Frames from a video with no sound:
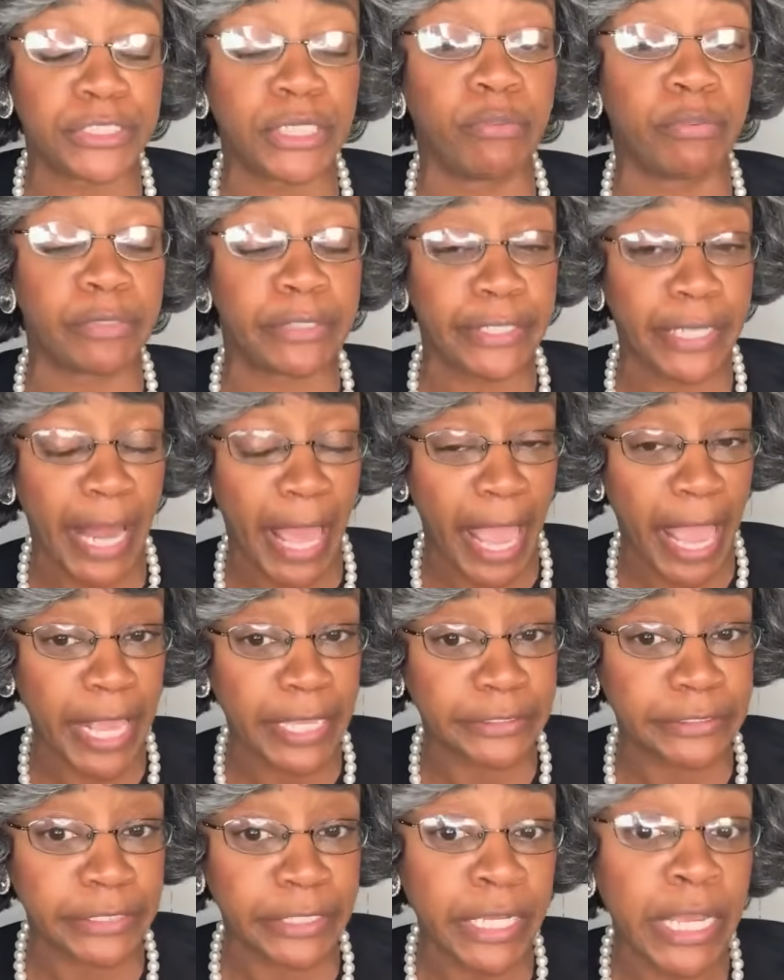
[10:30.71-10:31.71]
She was
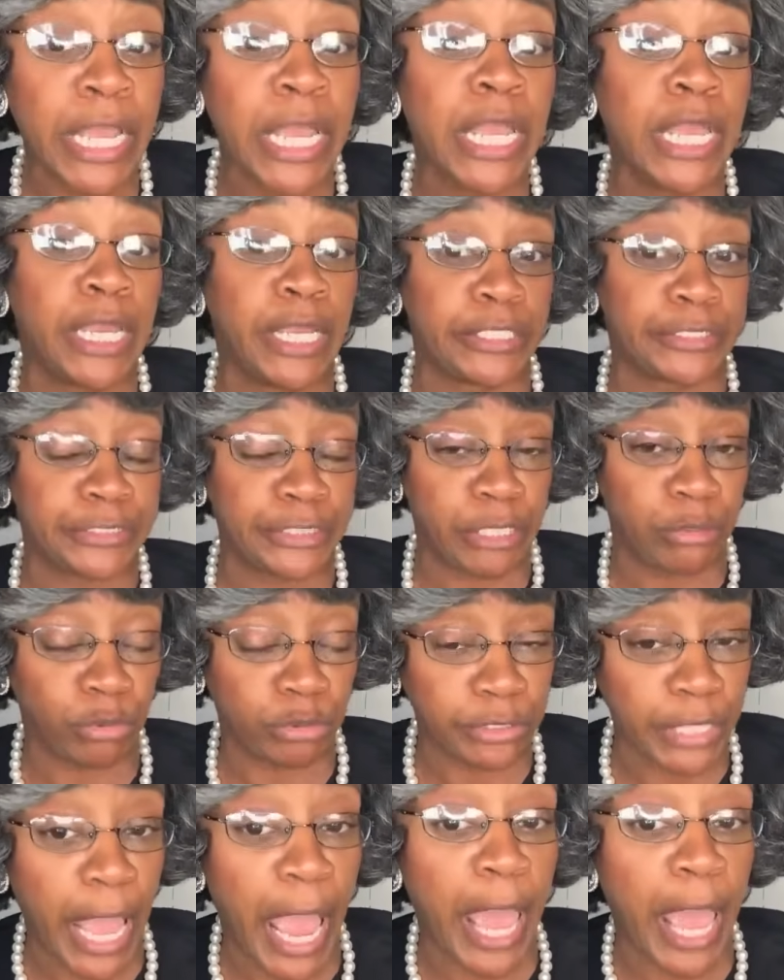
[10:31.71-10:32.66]
lazy and she was